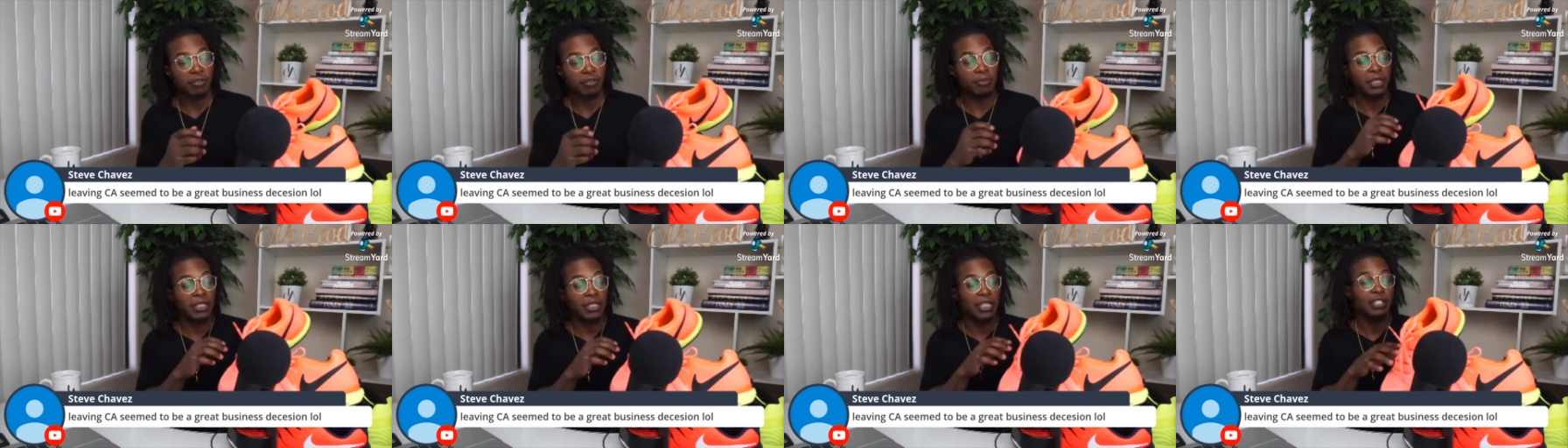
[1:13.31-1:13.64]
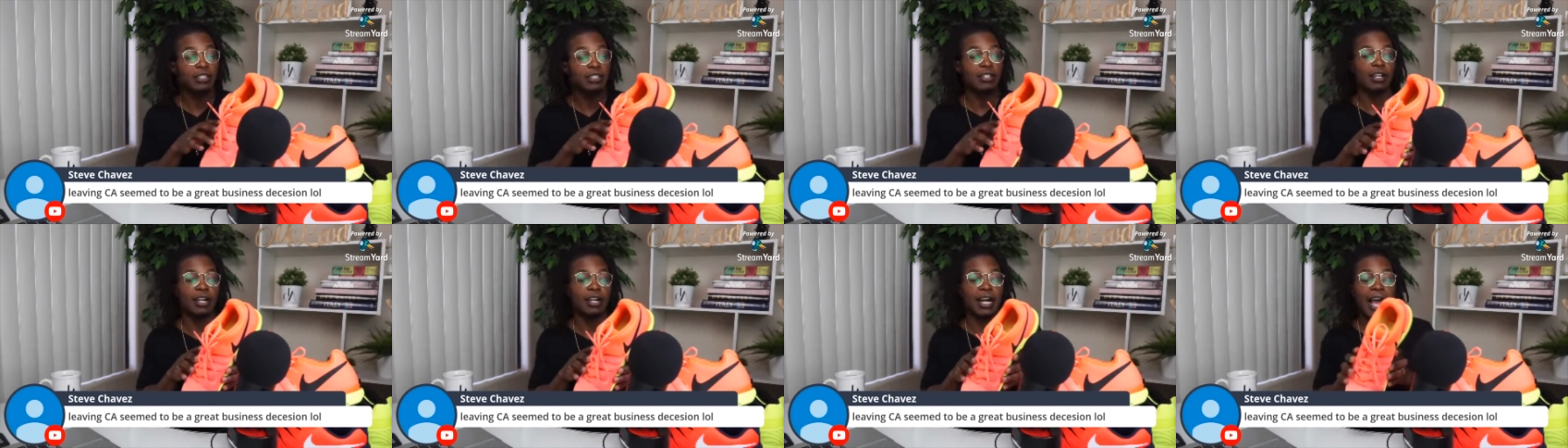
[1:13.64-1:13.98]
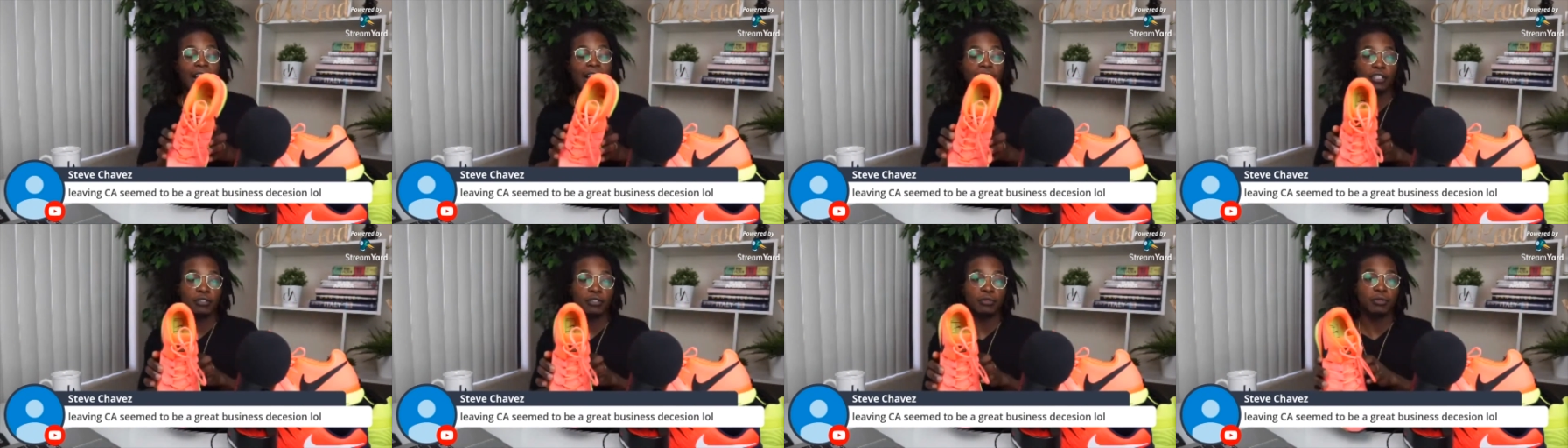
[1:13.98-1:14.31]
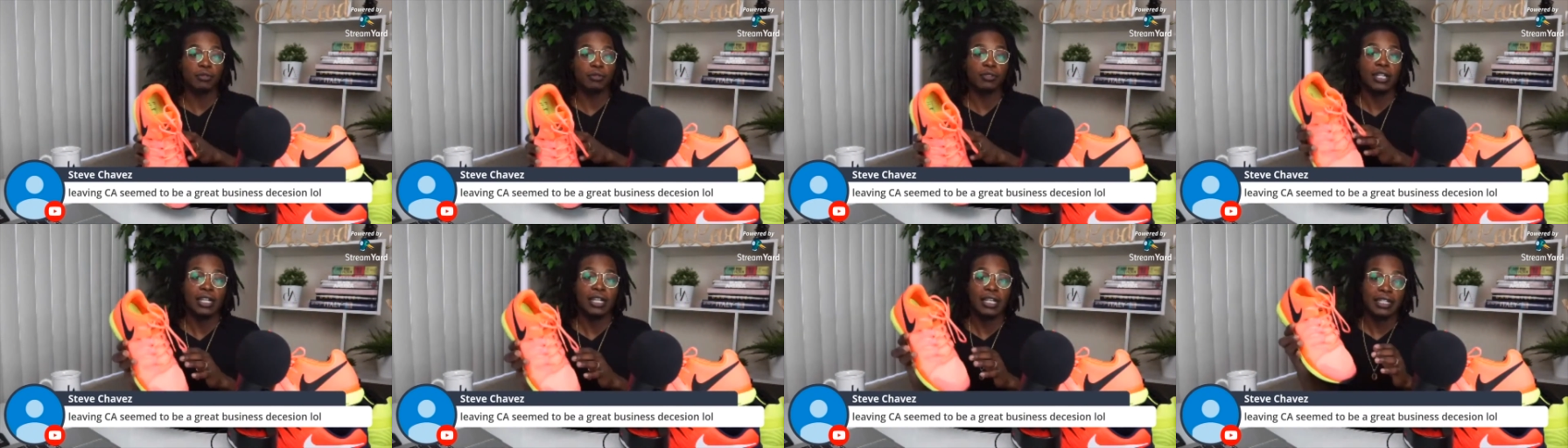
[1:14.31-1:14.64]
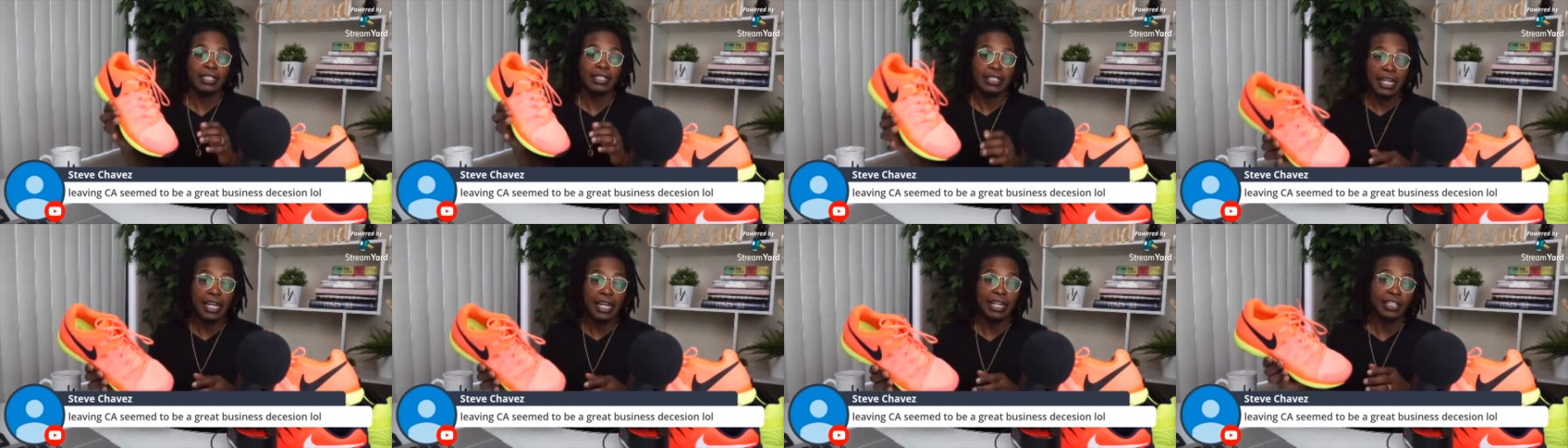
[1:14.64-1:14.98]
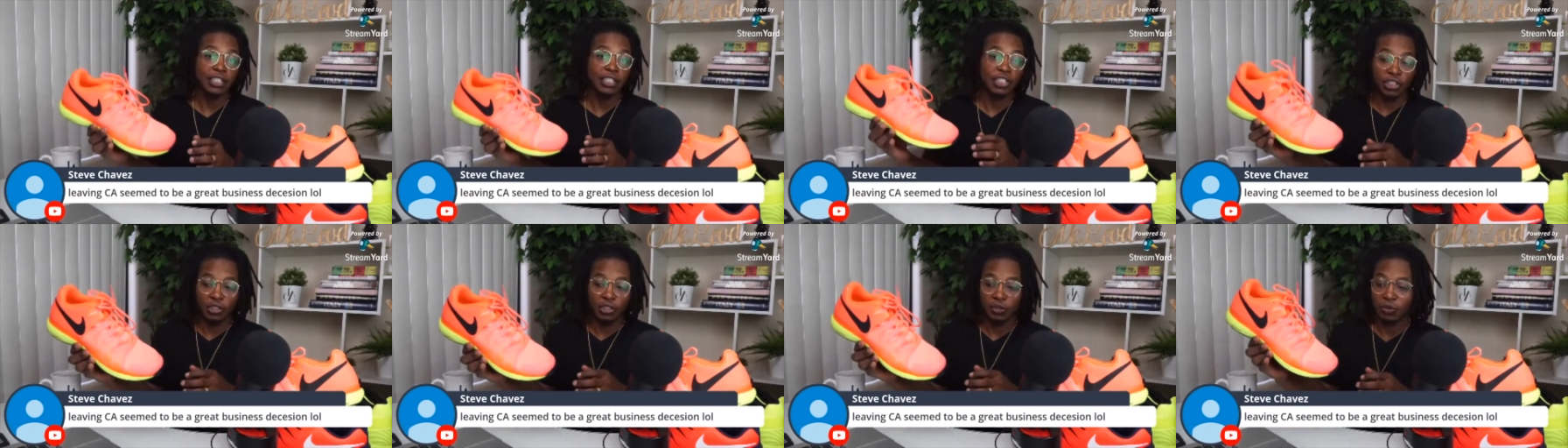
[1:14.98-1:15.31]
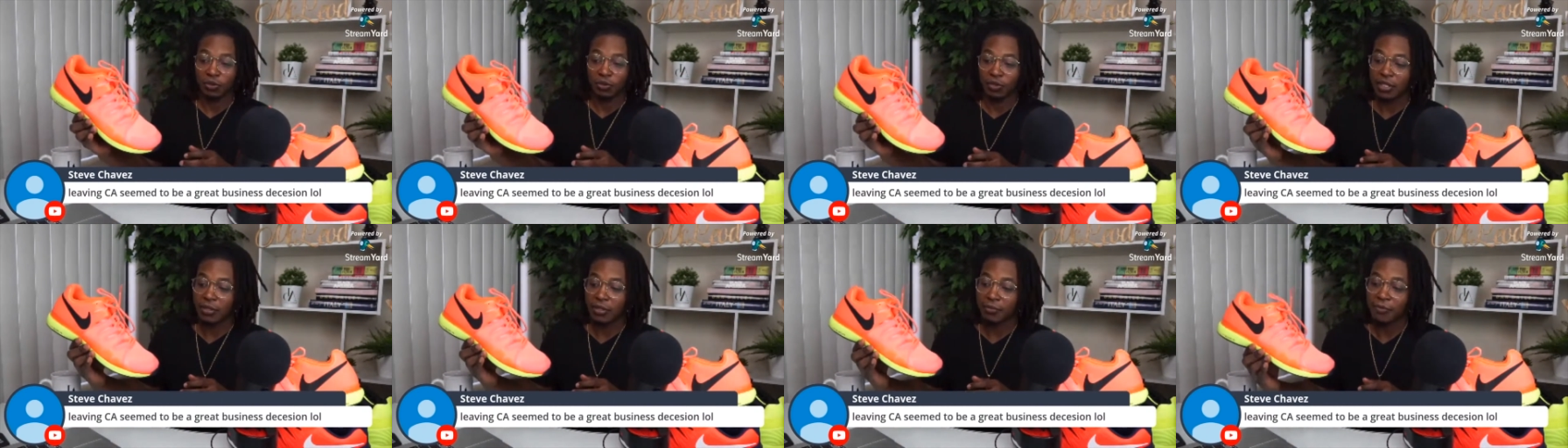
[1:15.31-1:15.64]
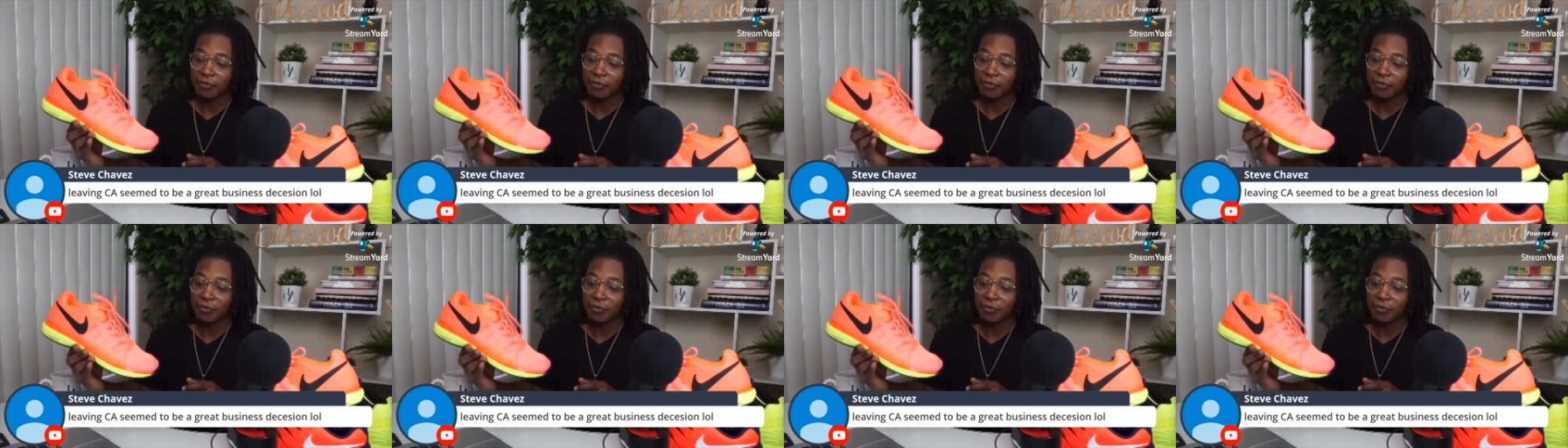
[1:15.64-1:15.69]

but these are actual tennis shoes.